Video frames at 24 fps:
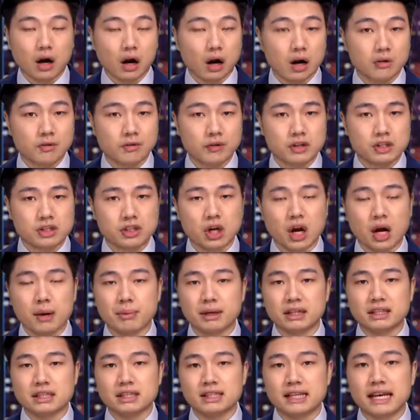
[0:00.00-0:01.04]
Our first
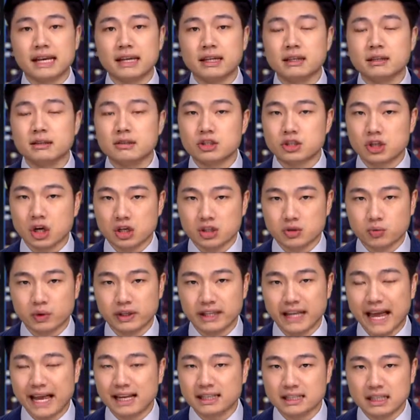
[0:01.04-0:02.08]
topic today starts with
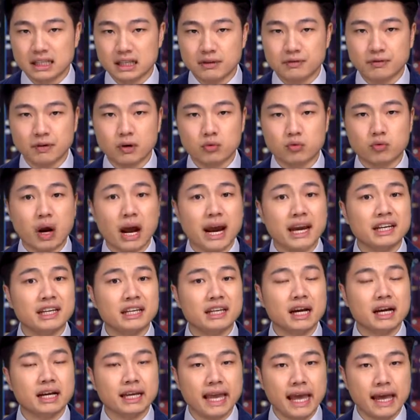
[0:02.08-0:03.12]
Antifa
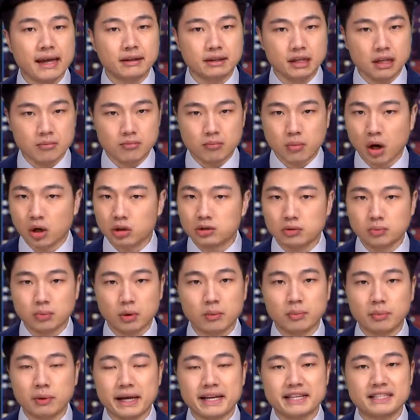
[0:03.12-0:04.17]
rioting again in
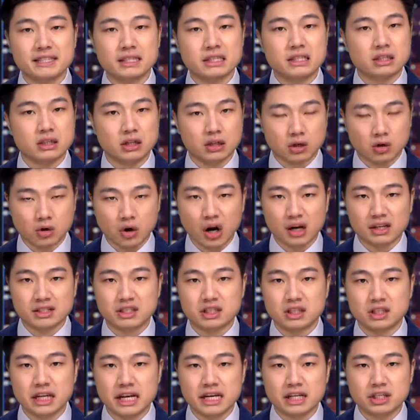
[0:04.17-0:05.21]
multiple places across
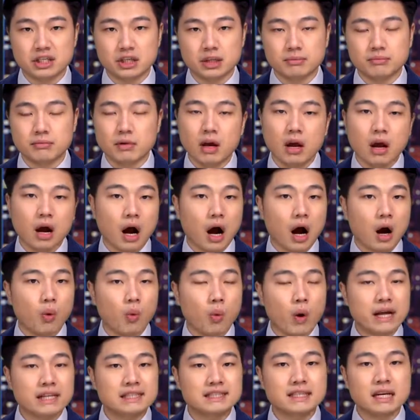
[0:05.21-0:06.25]
the nation. On
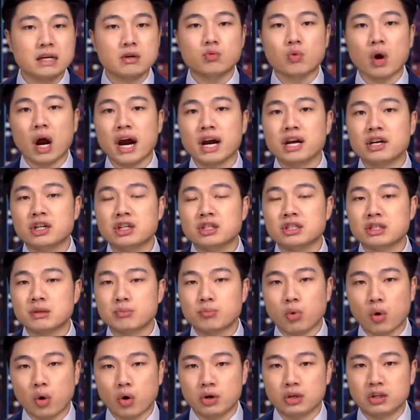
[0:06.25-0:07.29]
Wednesday, rioters in
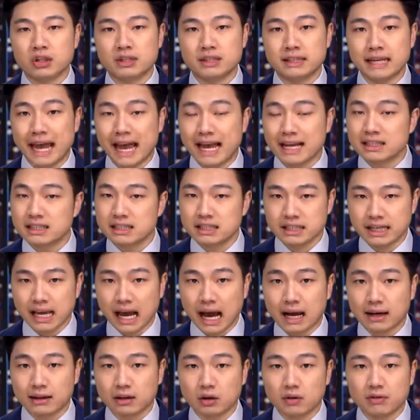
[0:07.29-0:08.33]
Portland and
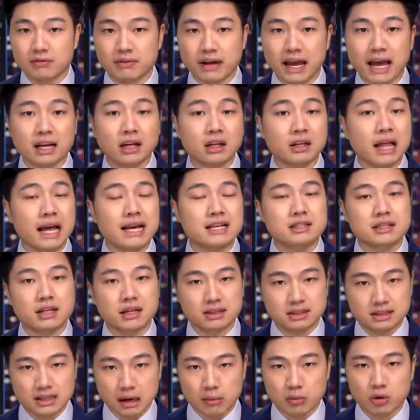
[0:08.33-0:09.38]
Seattle vandalized a
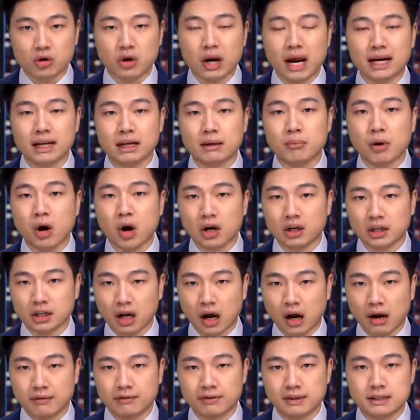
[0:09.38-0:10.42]
Democratic Party
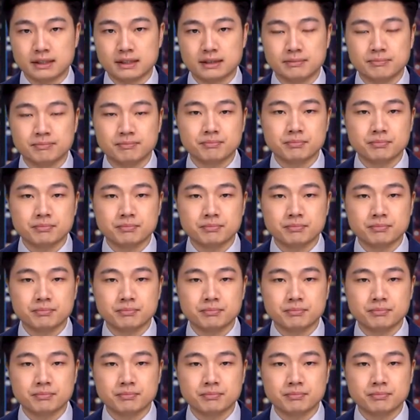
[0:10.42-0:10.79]
office.